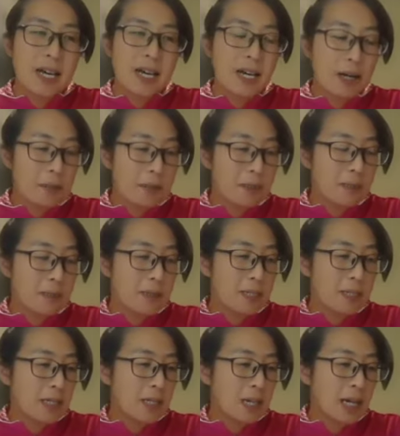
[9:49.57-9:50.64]
Um,
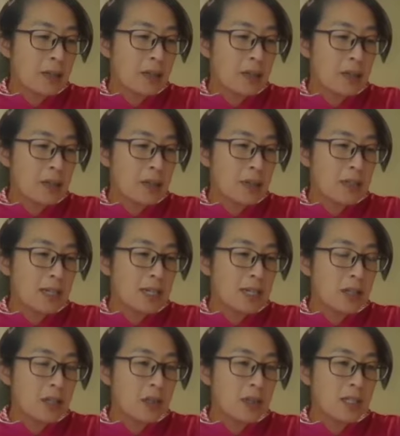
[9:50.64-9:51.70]
I could use like
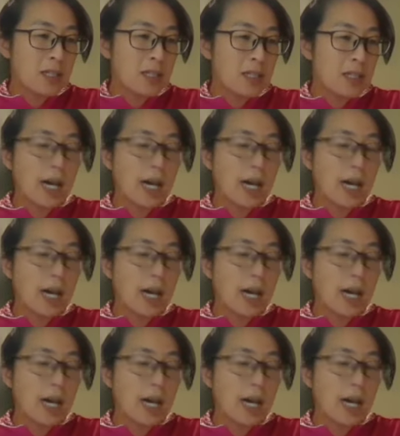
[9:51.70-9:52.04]
use.